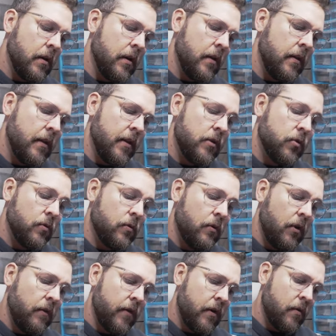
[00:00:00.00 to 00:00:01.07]
And that's
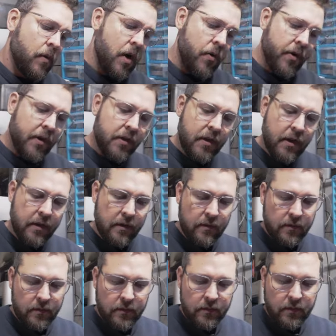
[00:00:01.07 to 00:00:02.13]
all of our wiring done.
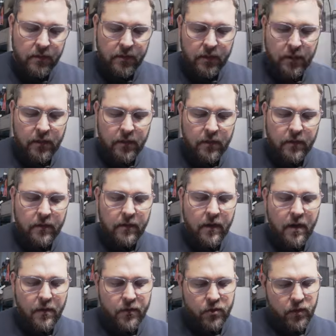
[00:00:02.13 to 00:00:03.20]

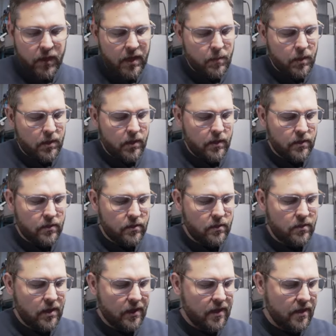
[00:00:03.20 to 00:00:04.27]
Now the tricky bit is
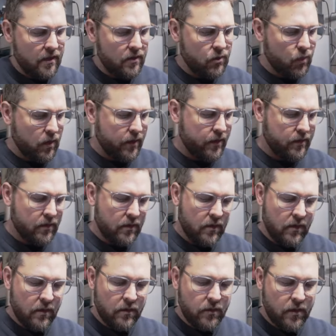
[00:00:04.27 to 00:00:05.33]
tucking these wires in
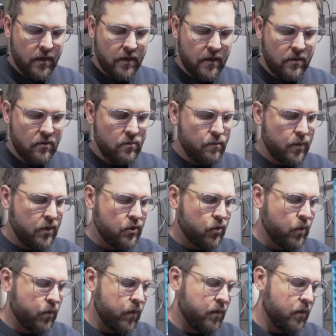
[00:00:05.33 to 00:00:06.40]
here so that they don't pinch
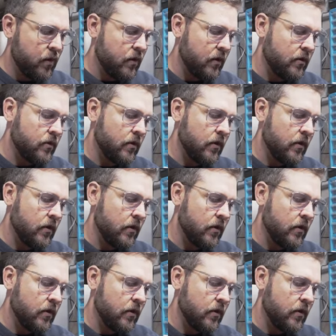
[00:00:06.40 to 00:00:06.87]
when we put things